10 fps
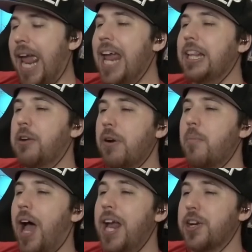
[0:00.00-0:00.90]
Daily
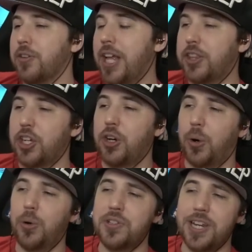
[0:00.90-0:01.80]
reminder that the
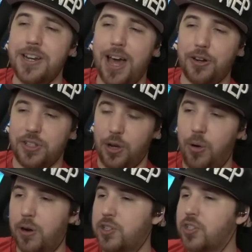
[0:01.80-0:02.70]
girls in
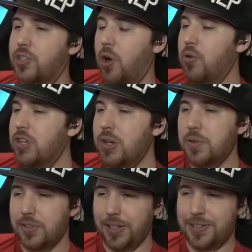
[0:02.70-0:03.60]
Naruto are so
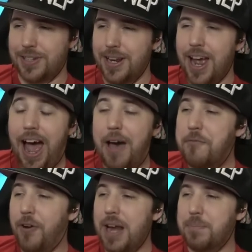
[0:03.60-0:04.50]
useless.
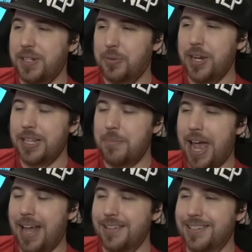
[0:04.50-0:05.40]
A fight between them
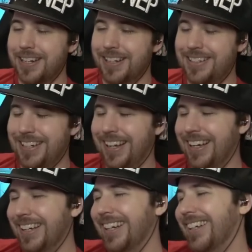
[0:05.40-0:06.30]
ends in a
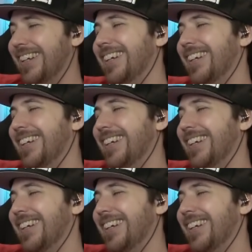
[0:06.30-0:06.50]
tie.